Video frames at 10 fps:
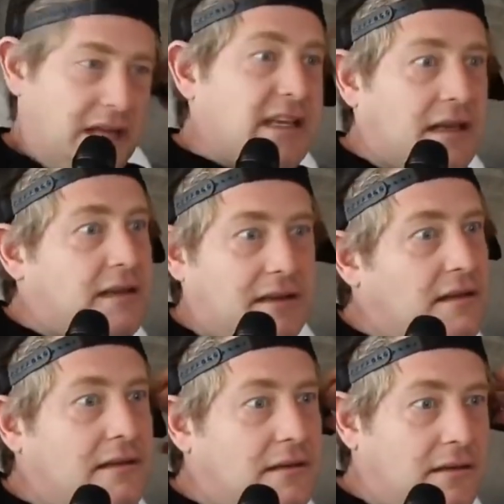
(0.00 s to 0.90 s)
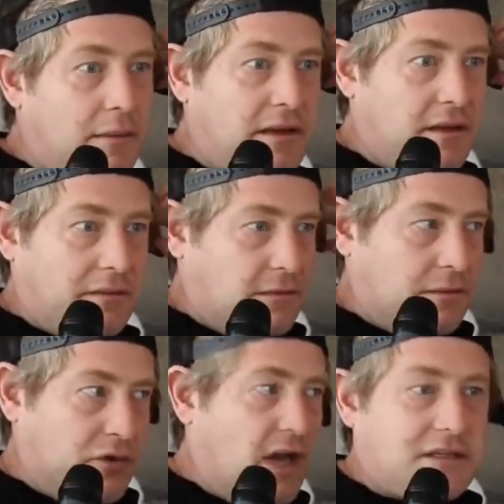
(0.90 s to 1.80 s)
We did. I mean, the
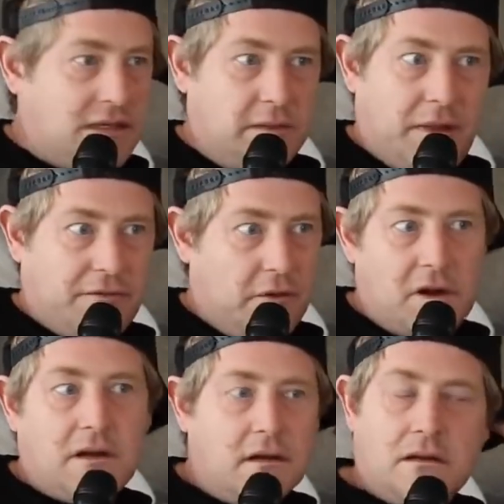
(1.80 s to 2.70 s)
production didn't pay for it.